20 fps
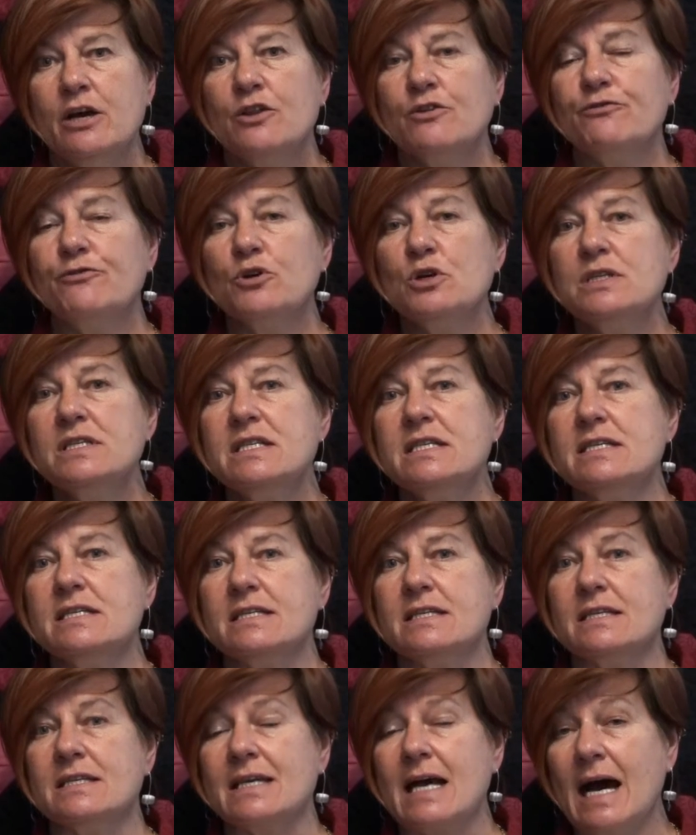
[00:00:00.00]
The first
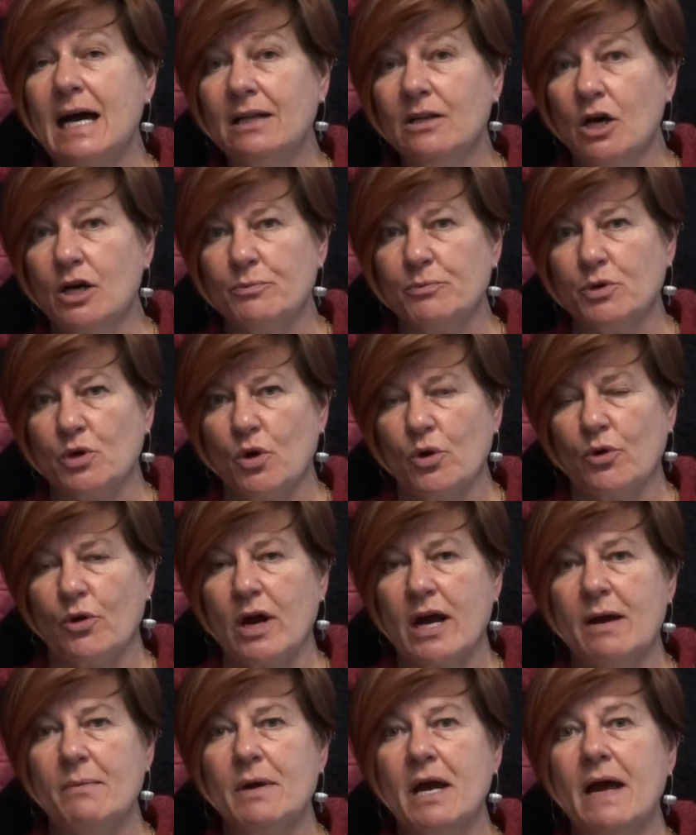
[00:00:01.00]
is the Talon
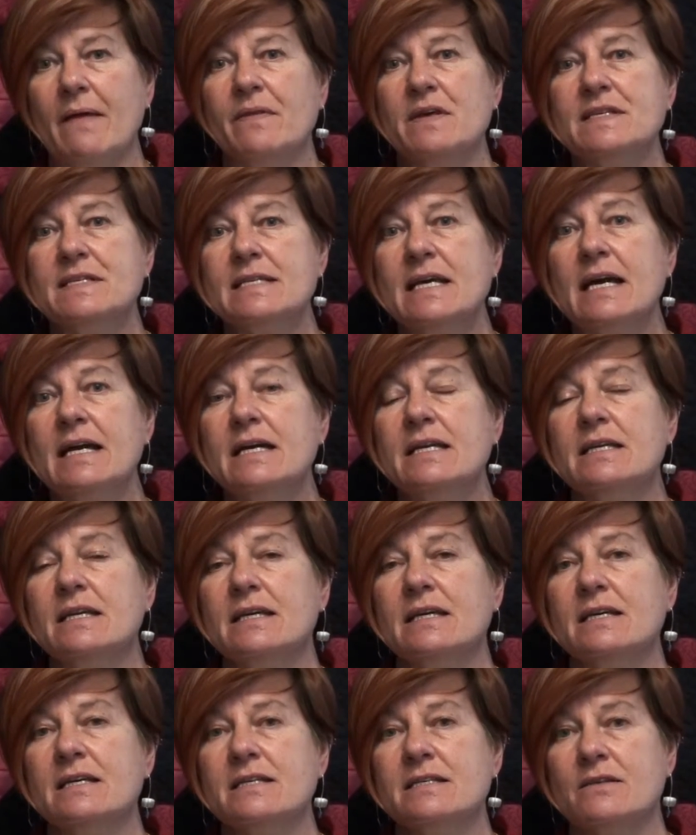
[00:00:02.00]
program, and the second
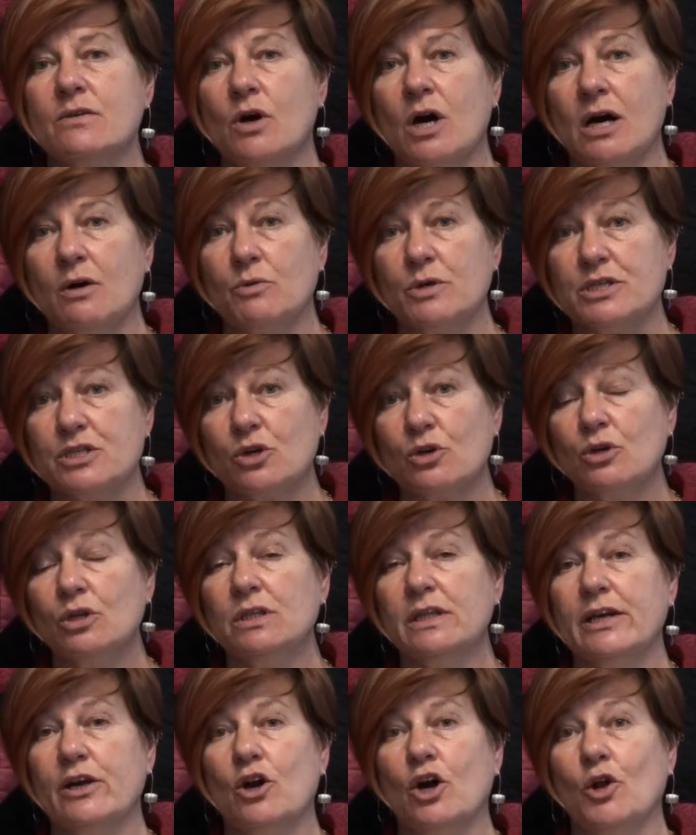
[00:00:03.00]
is uh, what's
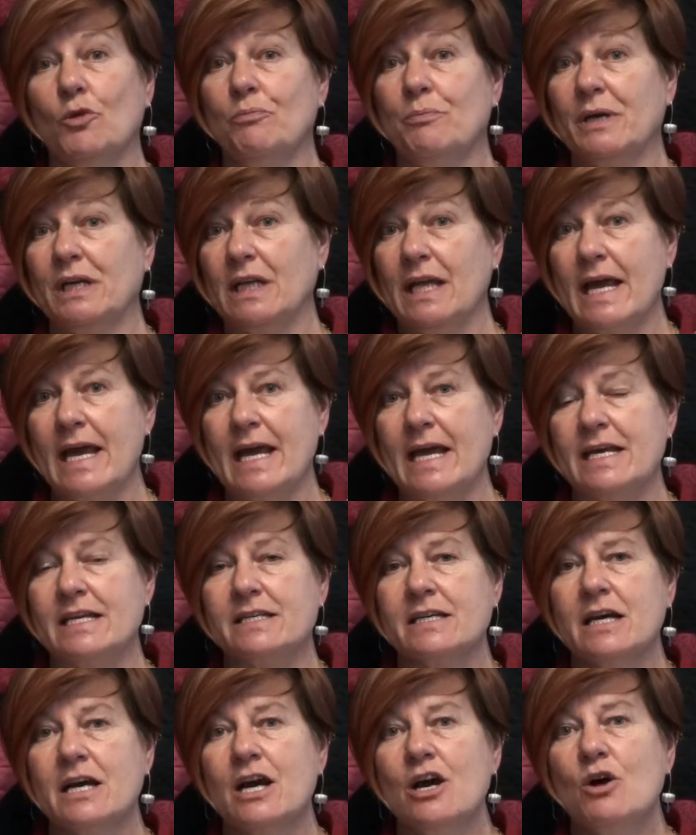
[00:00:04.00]
currently called Bill
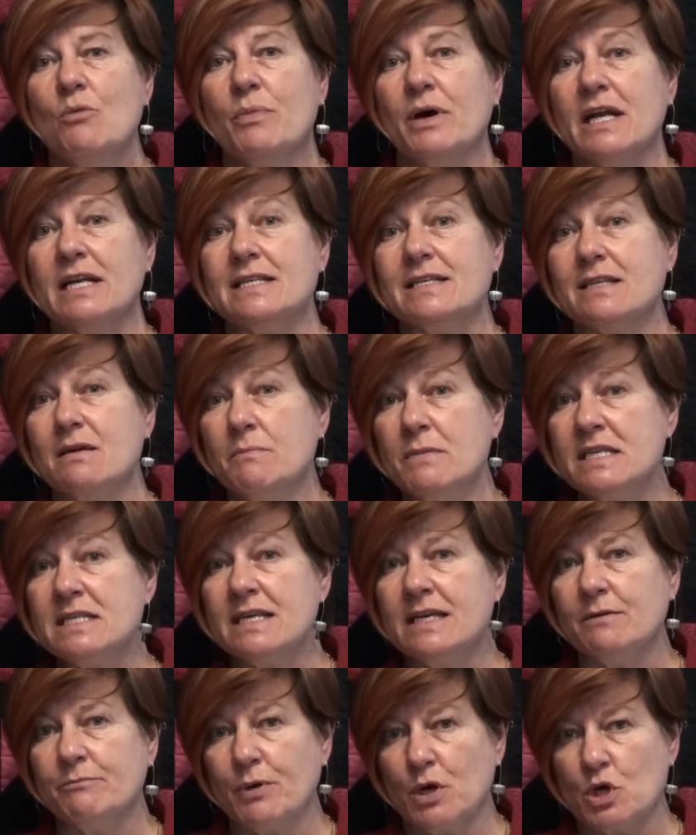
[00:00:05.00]
8, but it's the
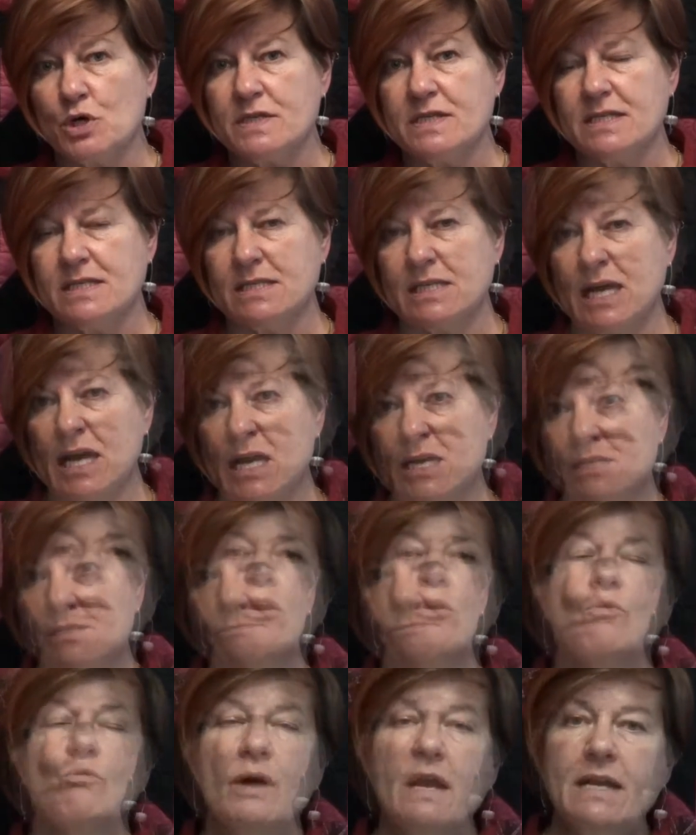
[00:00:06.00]
Missing Persons Act.
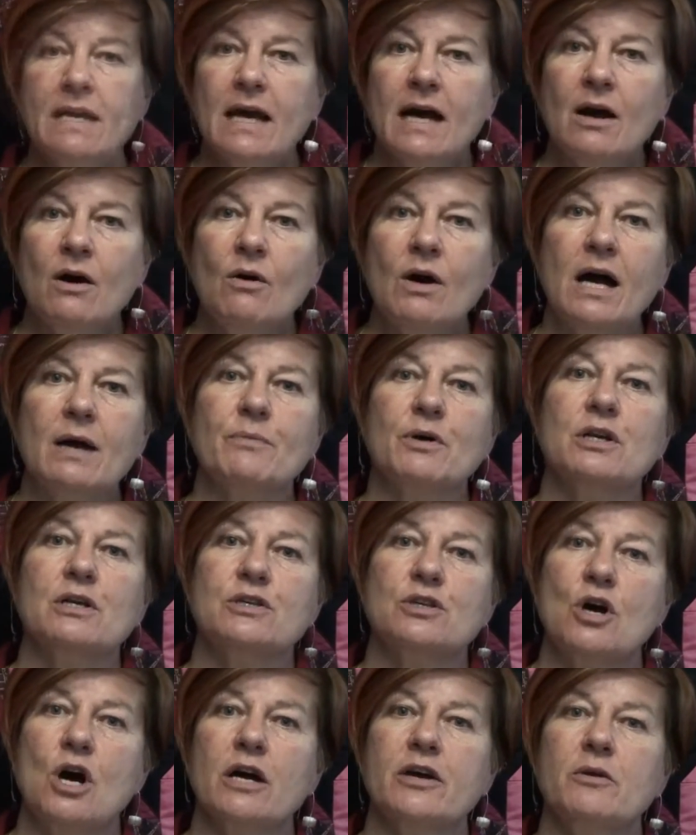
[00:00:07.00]
Right now, I'm going
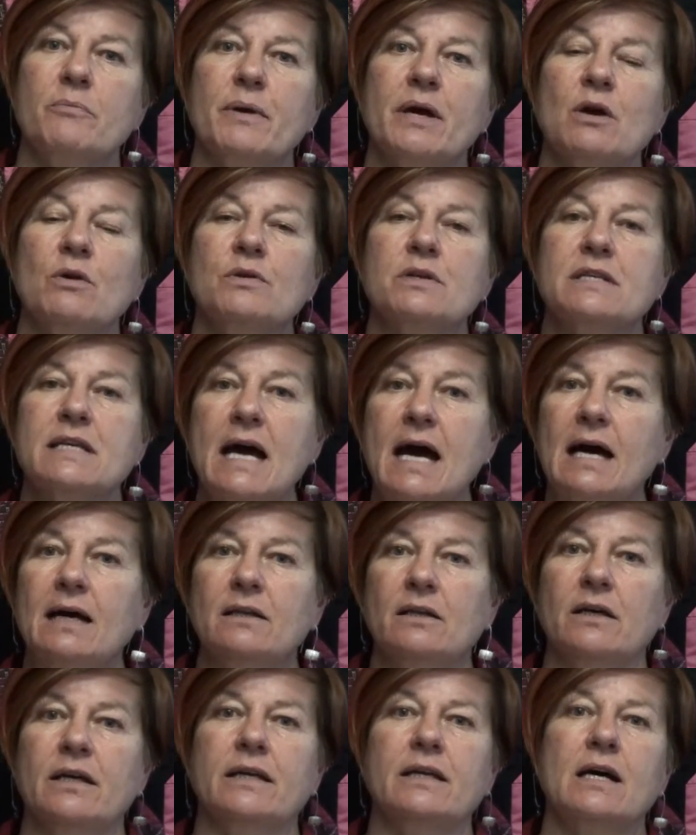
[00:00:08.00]
to talk about
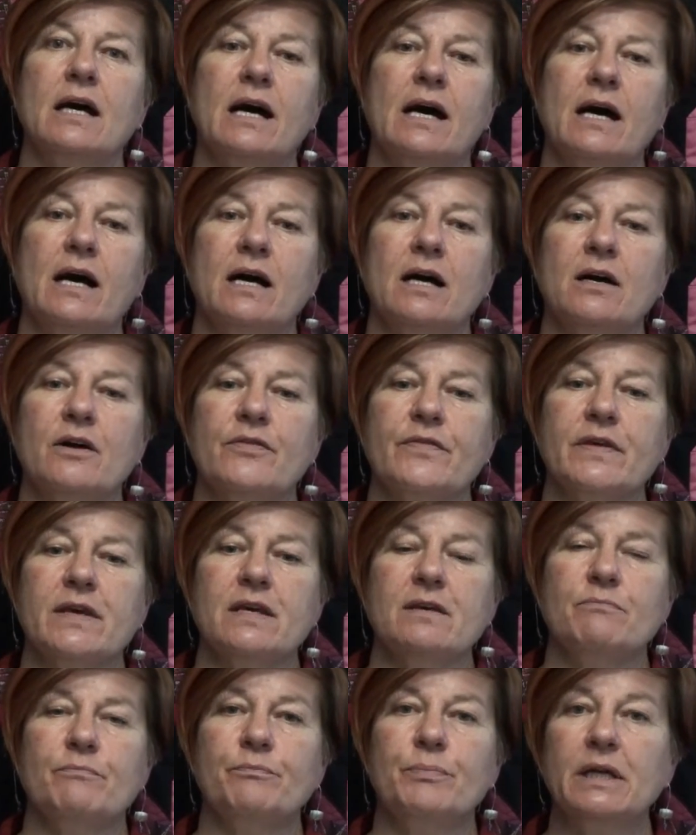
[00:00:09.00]
Talon, uh,
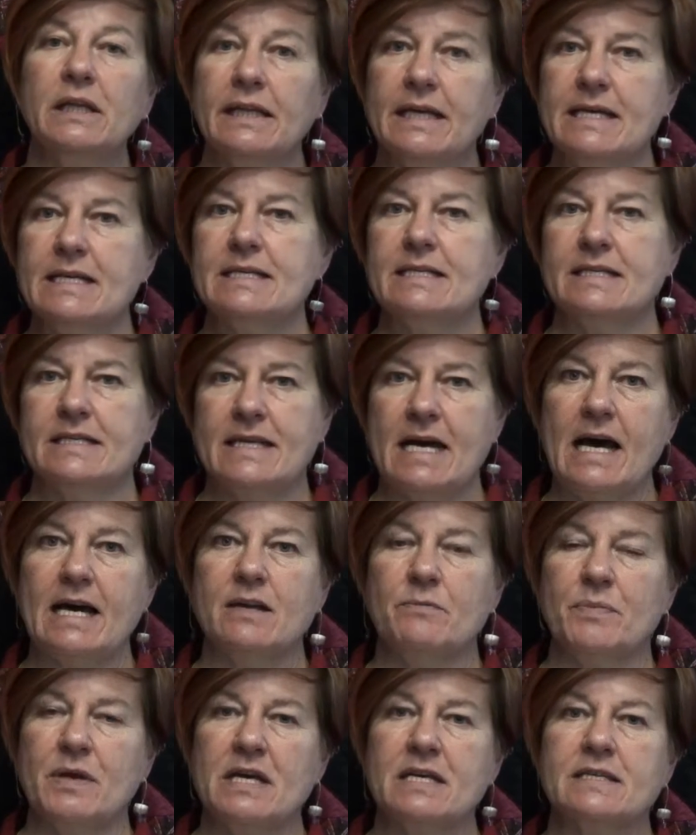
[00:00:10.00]
the police
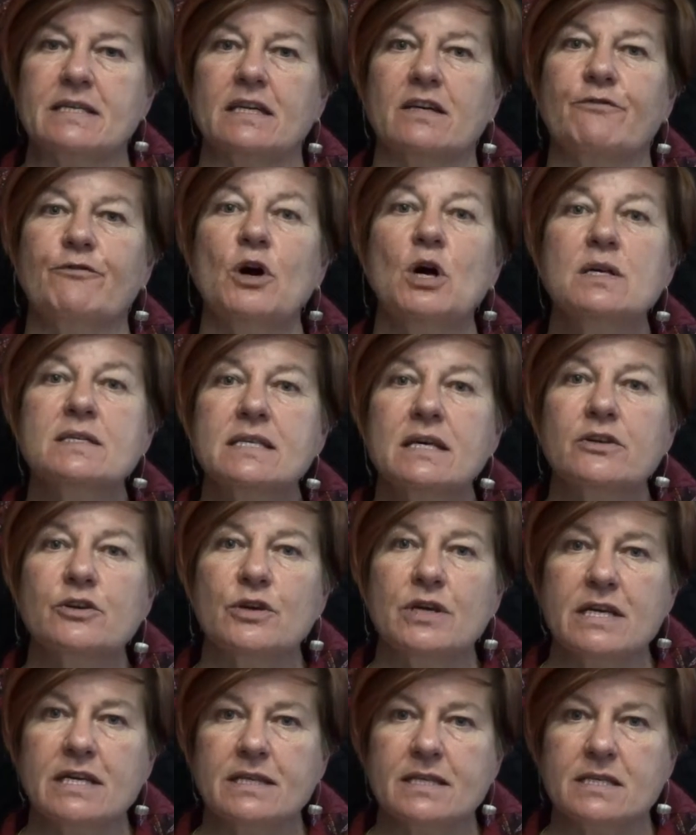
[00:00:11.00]
database that falls
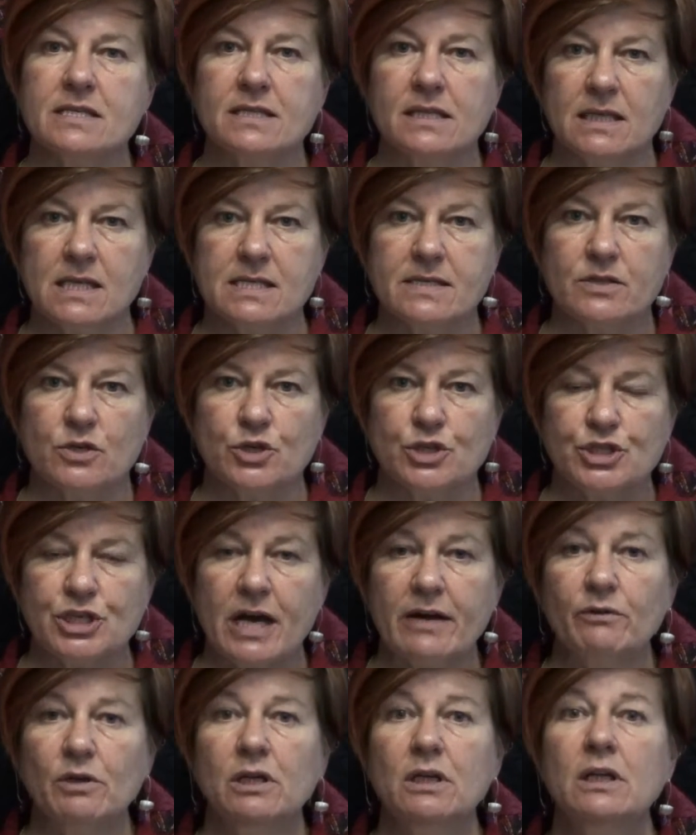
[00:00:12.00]
underneath the Solicitor
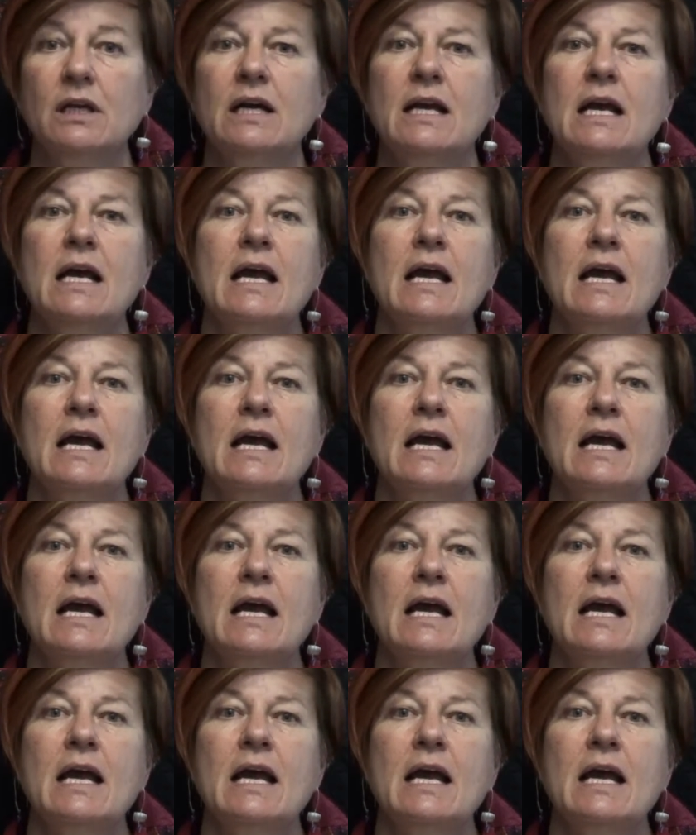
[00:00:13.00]
General.